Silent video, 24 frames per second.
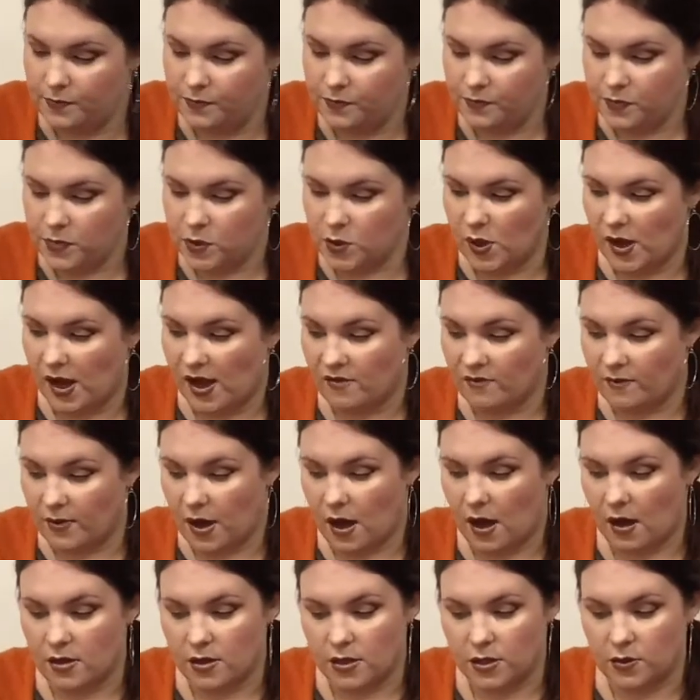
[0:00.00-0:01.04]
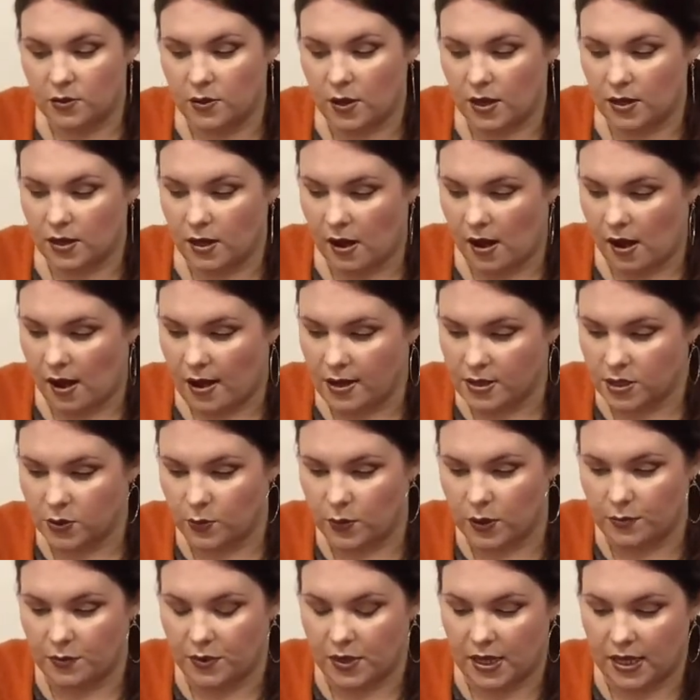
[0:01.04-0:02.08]
So I have my hot glue gun hot. You'll
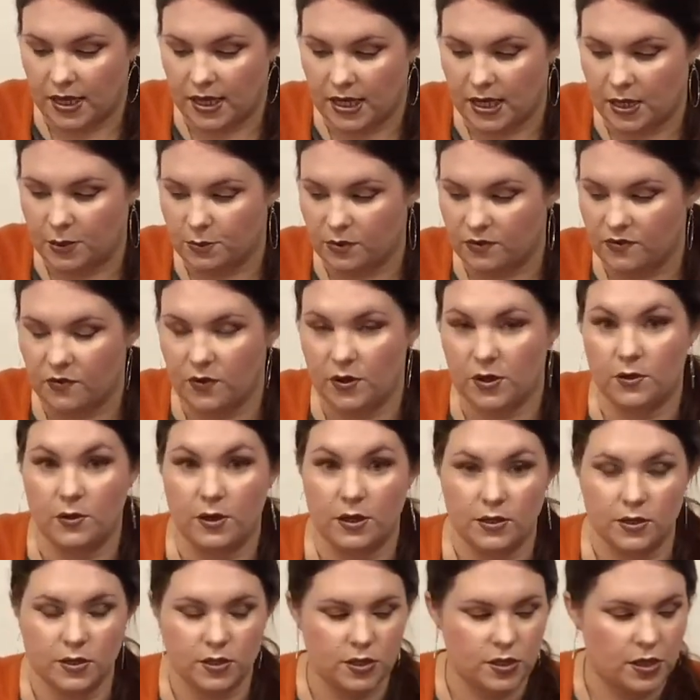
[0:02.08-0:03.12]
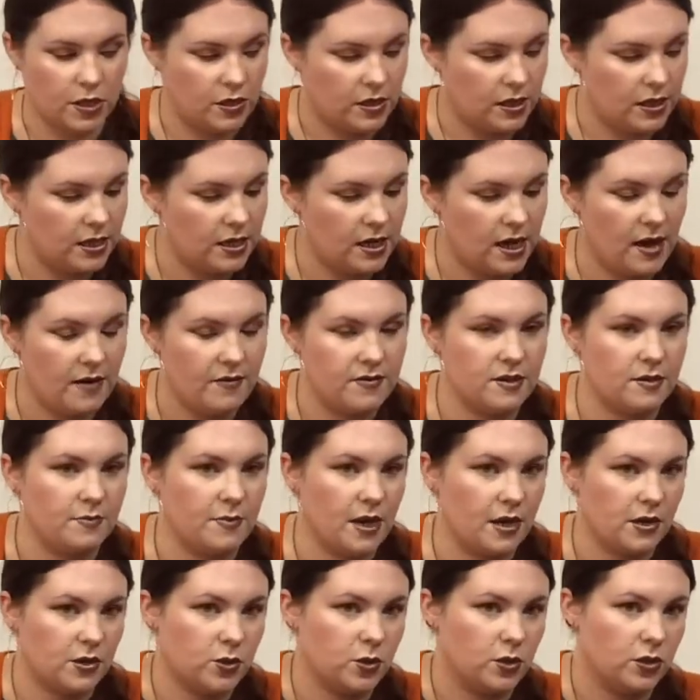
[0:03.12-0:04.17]
want to plug it in before you get started. Have some
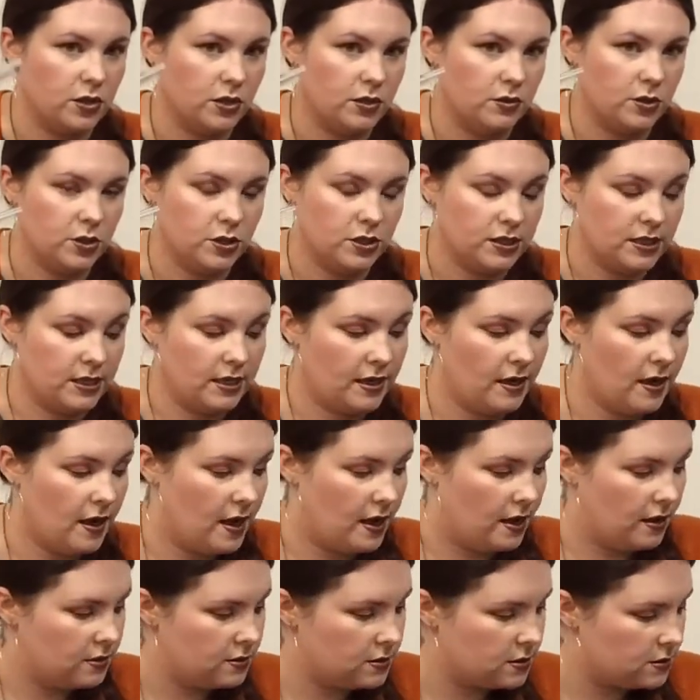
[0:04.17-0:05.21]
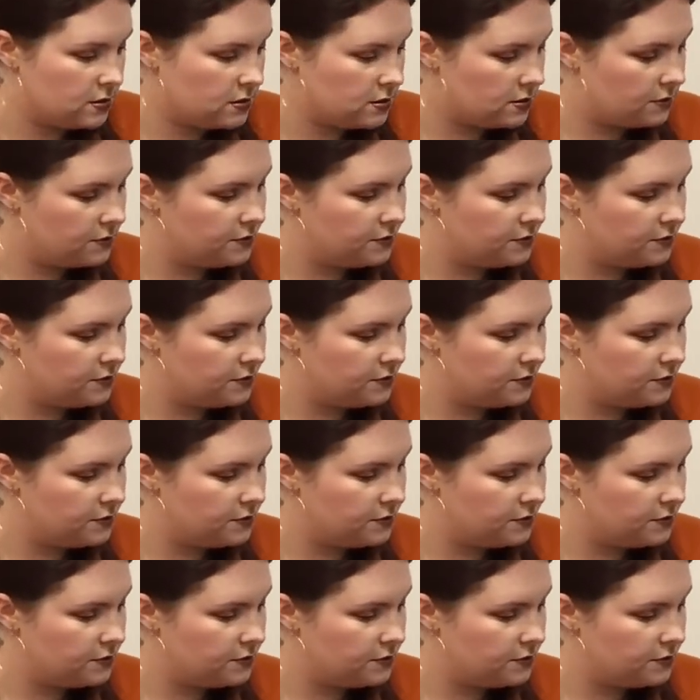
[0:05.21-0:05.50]
extra glue just in case.